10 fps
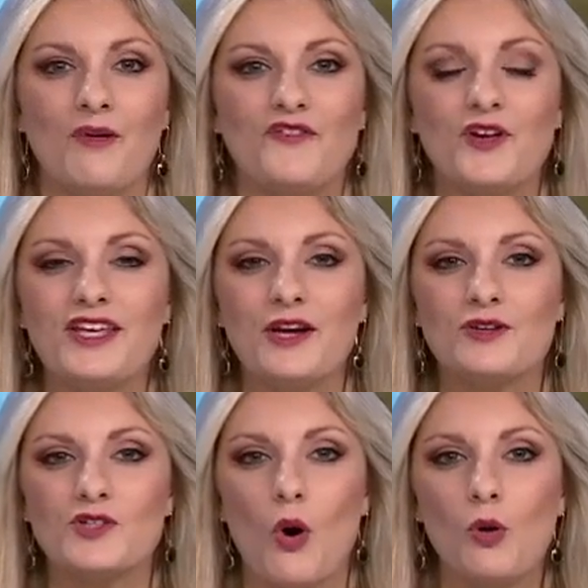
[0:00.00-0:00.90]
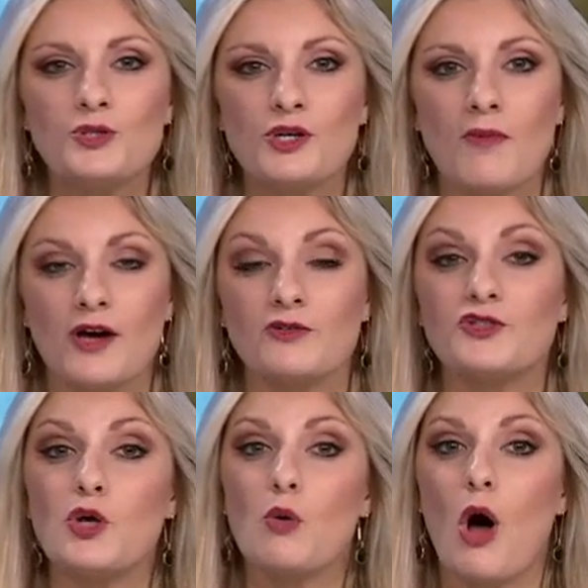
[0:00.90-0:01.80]
Well, for years, older models,
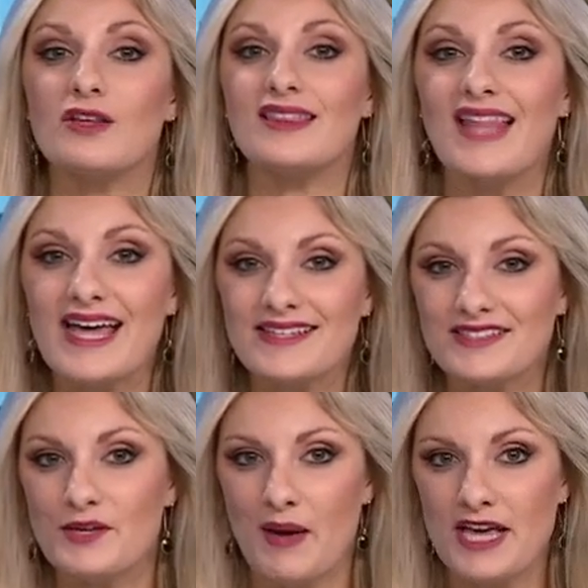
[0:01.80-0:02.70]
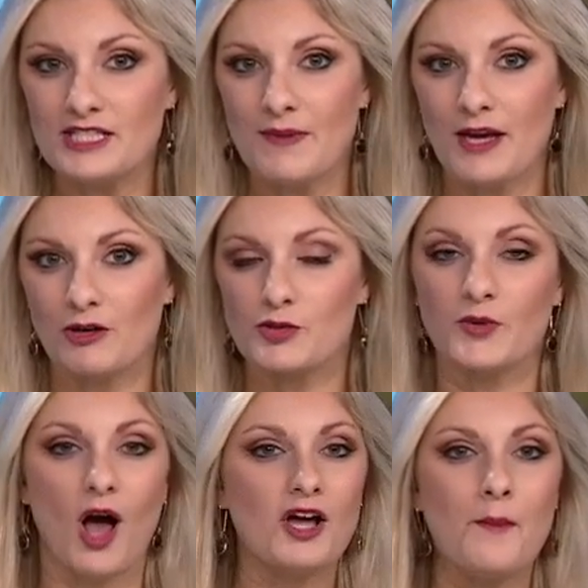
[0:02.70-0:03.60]
so called legacy pacemakers, were
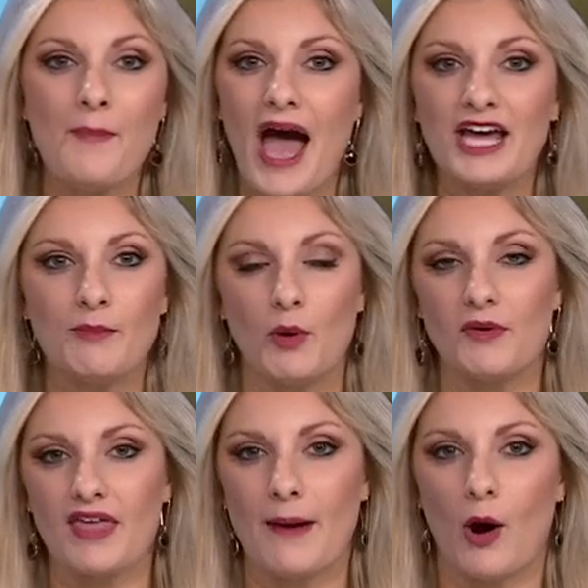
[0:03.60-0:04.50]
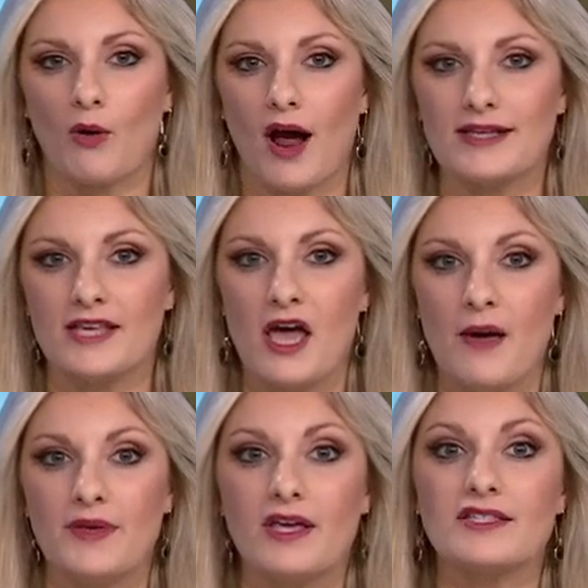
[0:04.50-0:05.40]
not compatible with MRIs
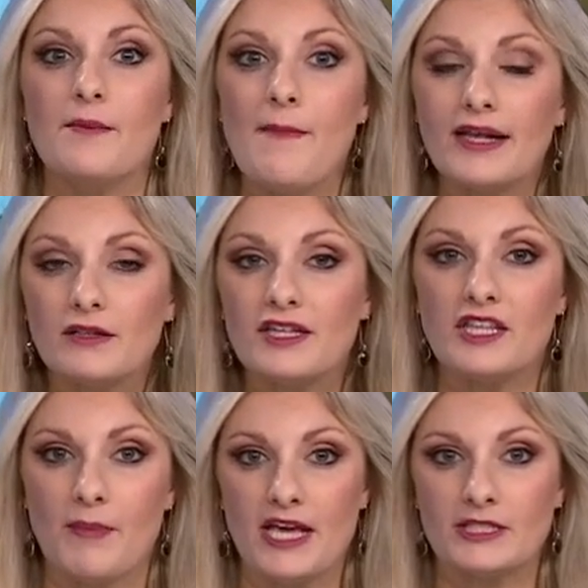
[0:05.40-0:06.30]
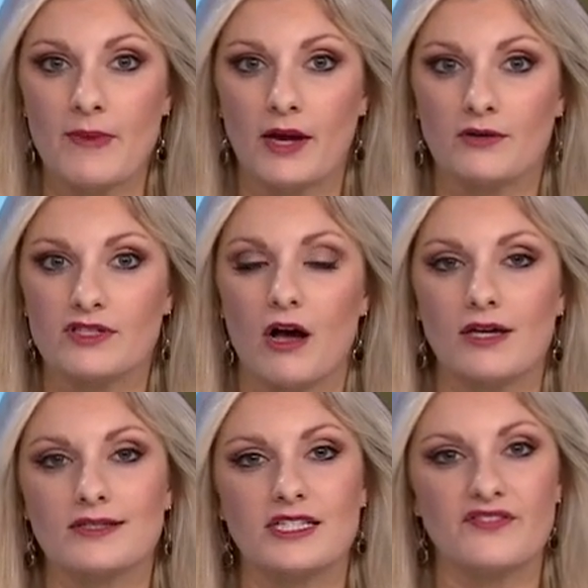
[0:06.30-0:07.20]
because the metal in the pacemakers
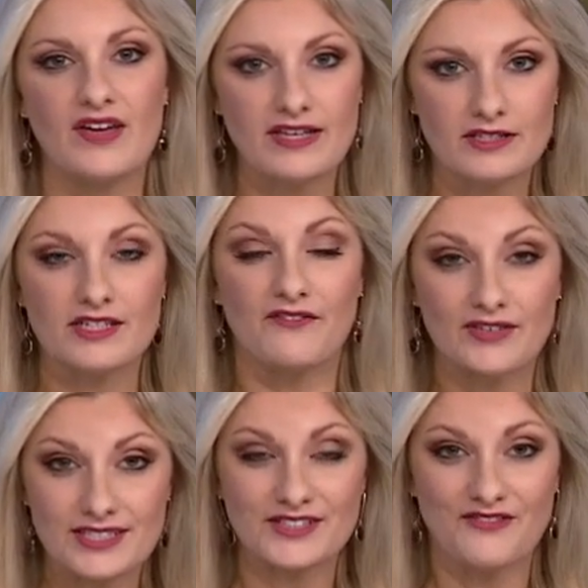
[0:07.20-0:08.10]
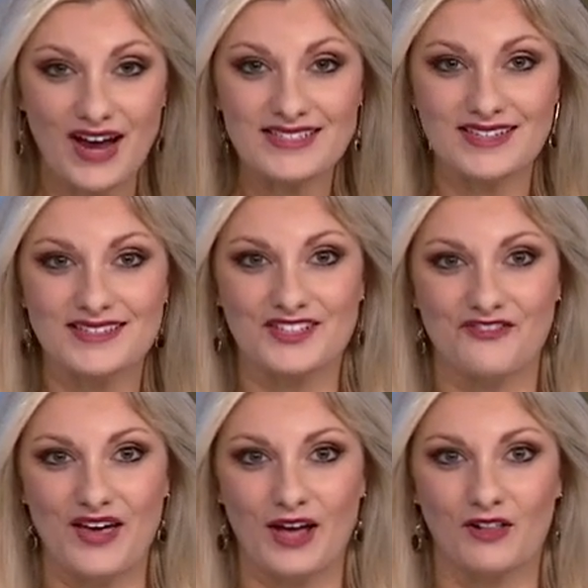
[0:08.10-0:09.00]
caused the, the devices to
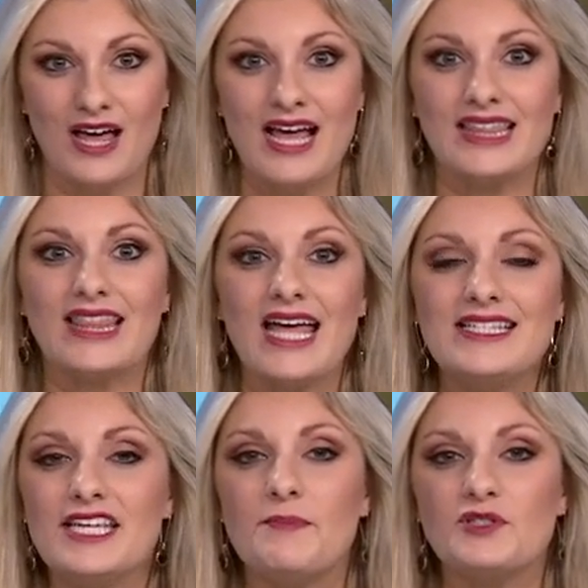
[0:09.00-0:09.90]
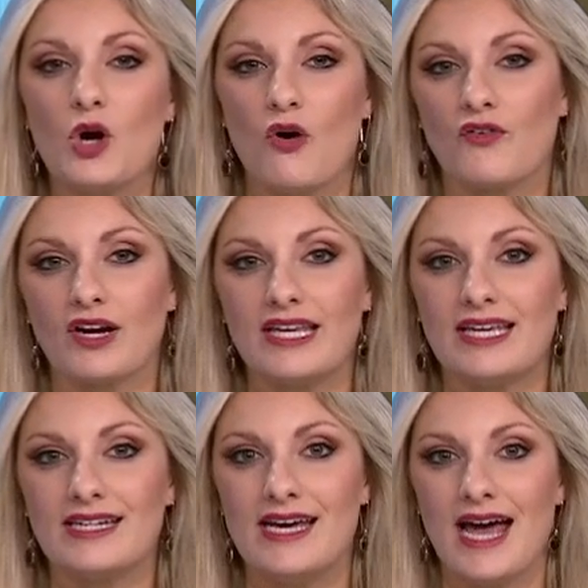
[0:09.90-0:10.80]
fail, led tips to
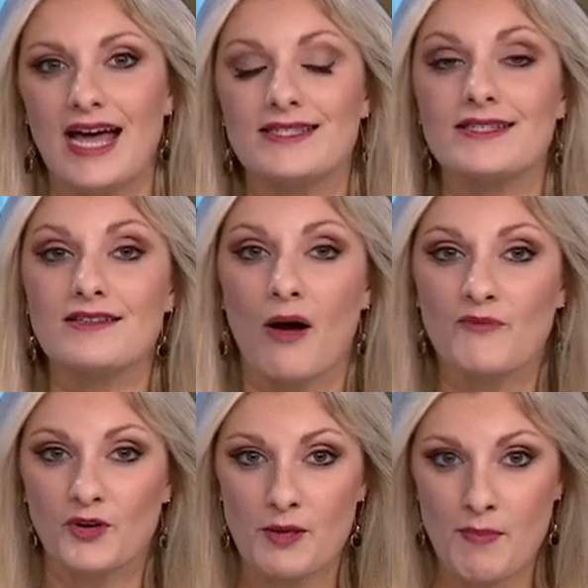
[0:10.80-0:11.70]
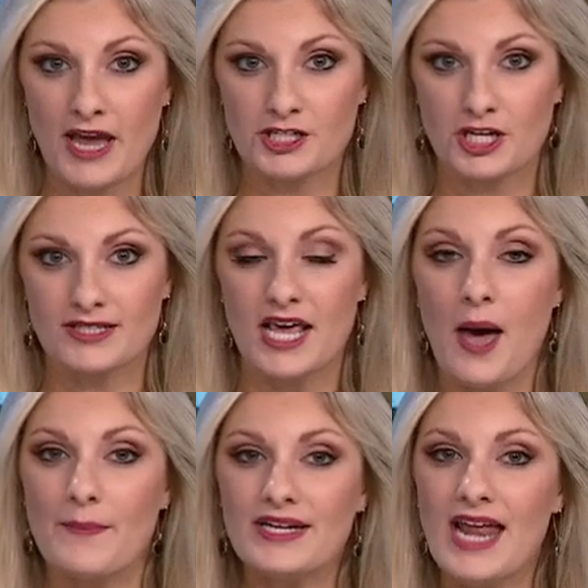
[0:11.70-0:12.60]
overheat and discomfort in patients.
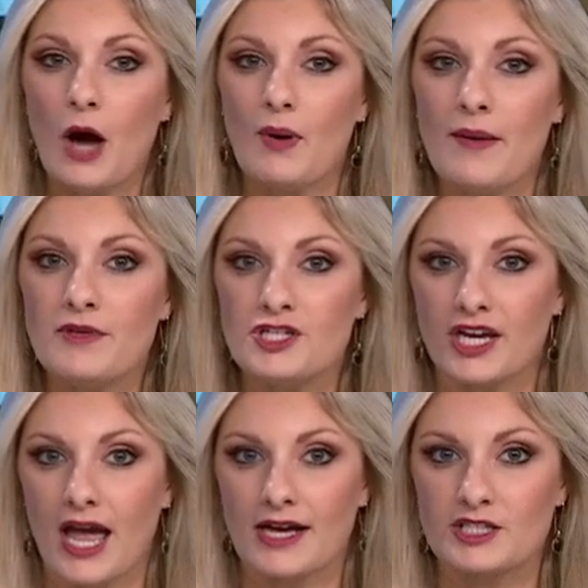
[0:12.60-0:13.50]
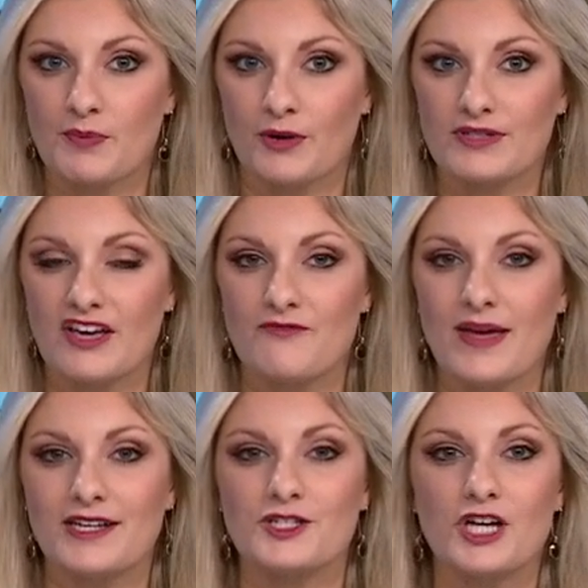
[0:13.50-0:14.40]
But now imaging experts have
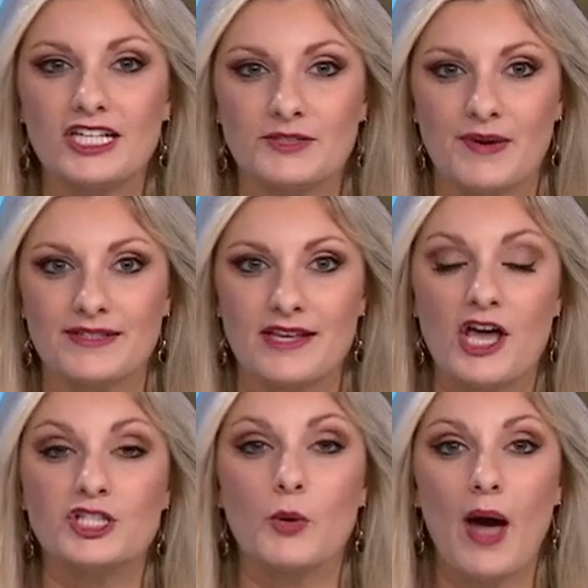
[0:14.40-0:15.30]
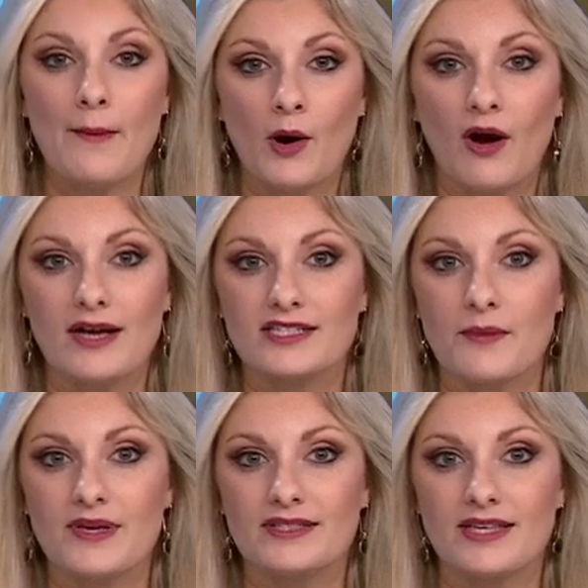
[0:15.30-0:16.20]
made adjustments so MRIs
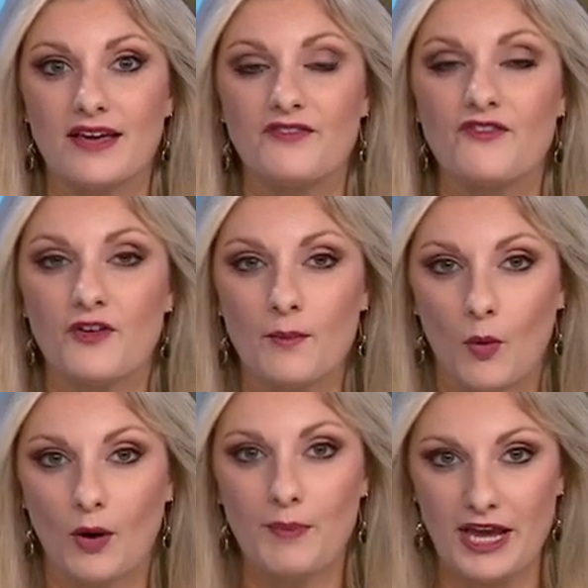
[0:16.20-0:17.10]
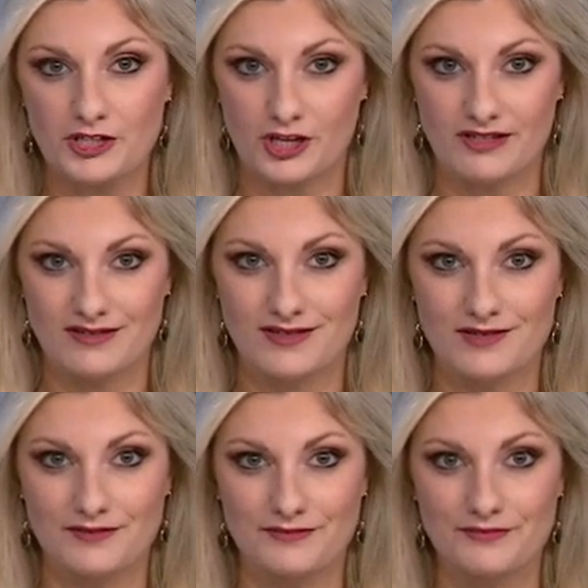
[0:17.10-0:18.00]
can be safe for more
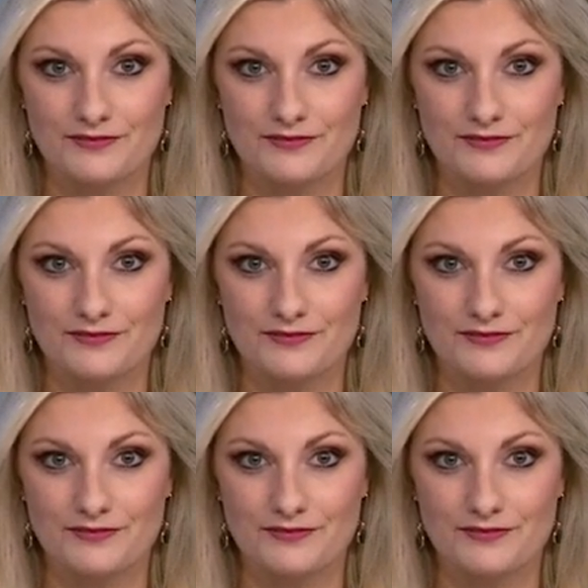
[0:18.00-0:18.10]
patients.